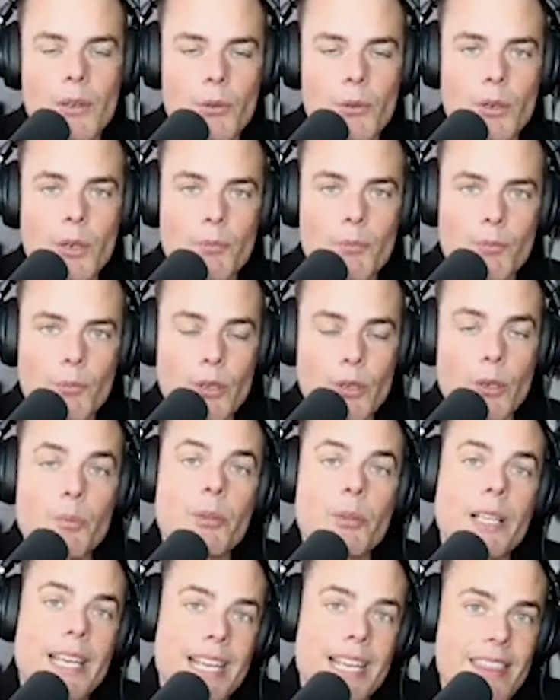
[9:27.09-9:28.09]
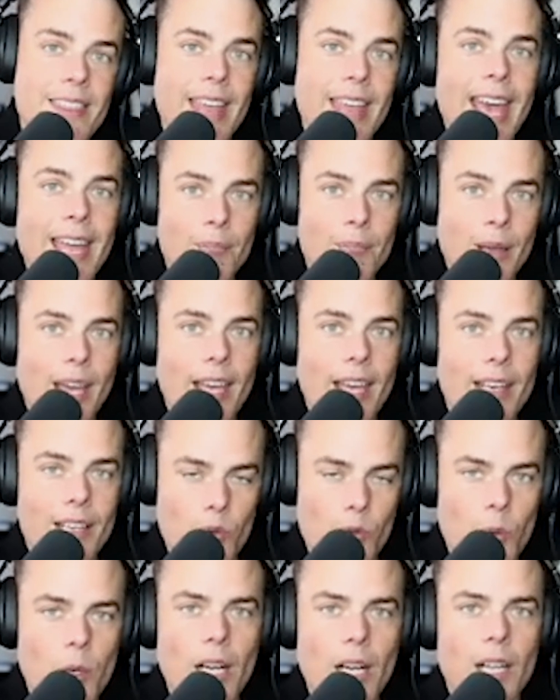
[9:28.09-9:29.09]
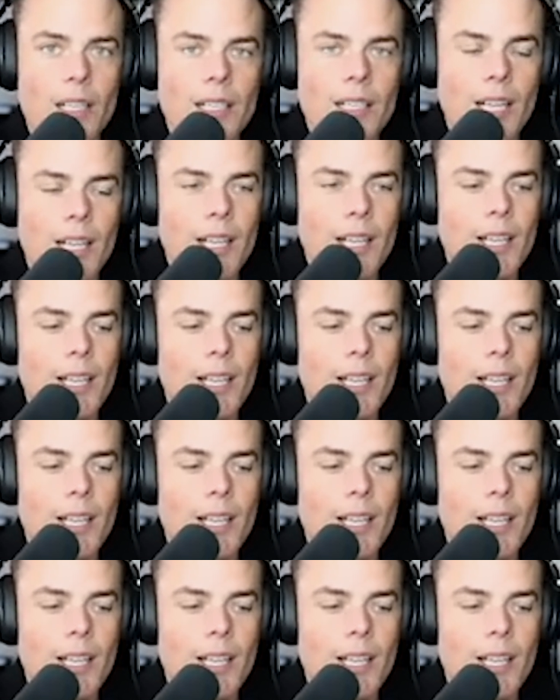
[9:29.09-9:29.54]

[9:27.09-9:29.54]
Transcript: We were playing in that band as well.